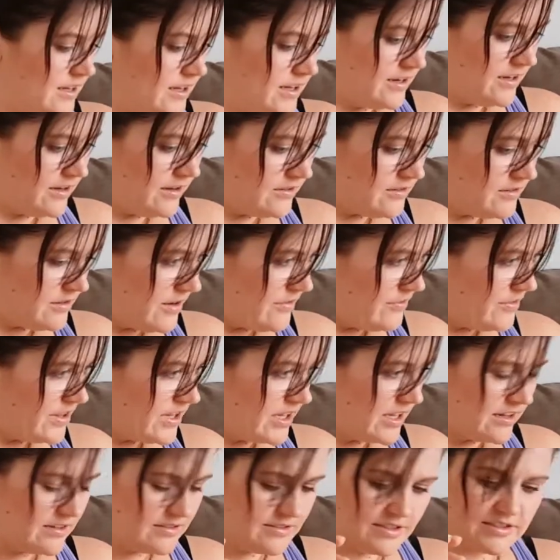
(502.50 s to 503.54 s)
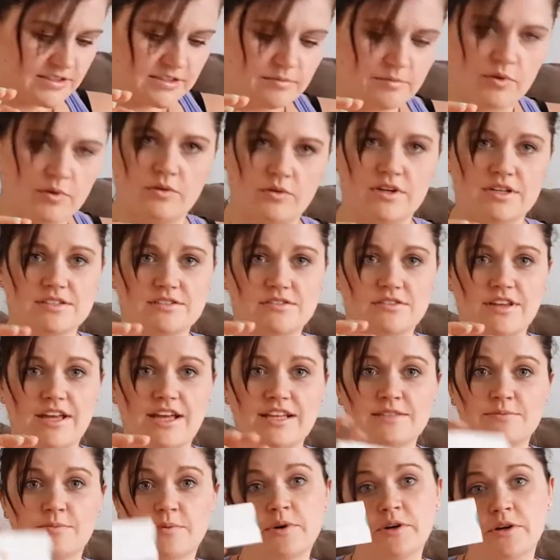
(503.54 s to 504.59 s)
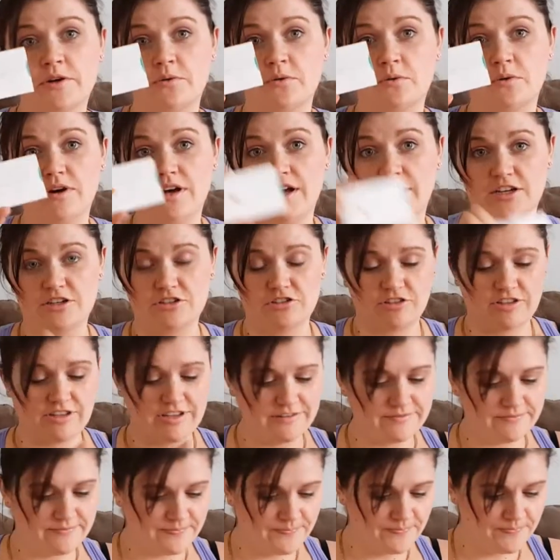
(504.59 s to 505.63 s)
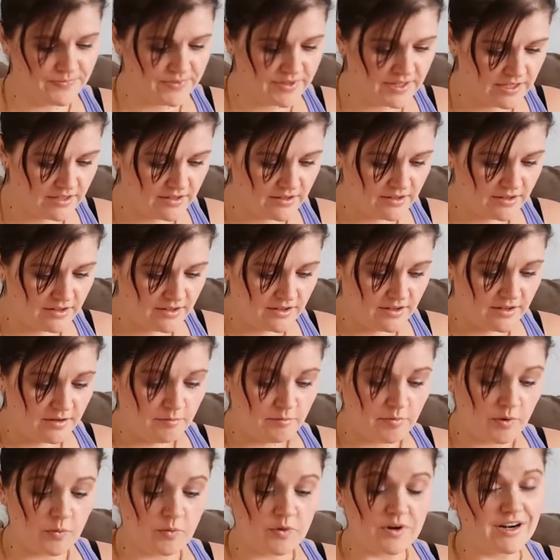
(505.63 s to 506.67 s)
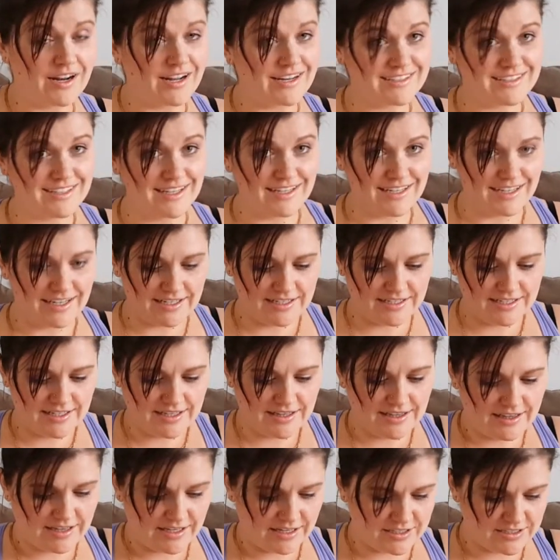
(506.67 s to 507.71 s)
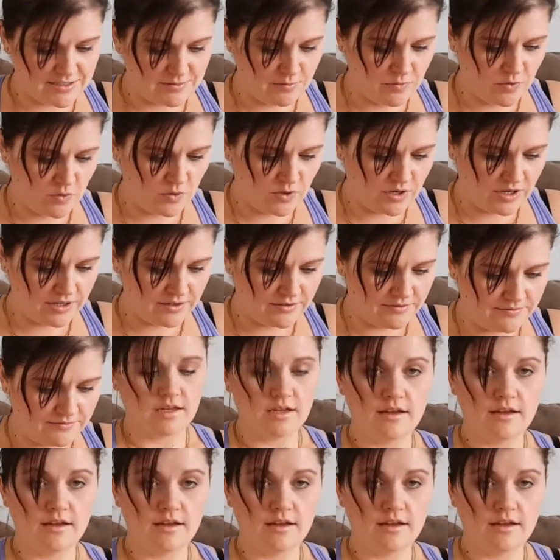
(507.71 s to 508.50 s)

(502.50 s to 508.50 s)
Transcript: And uh, everything else is a bonus. So that's pretty cool actually. But we're not done yet. There's more.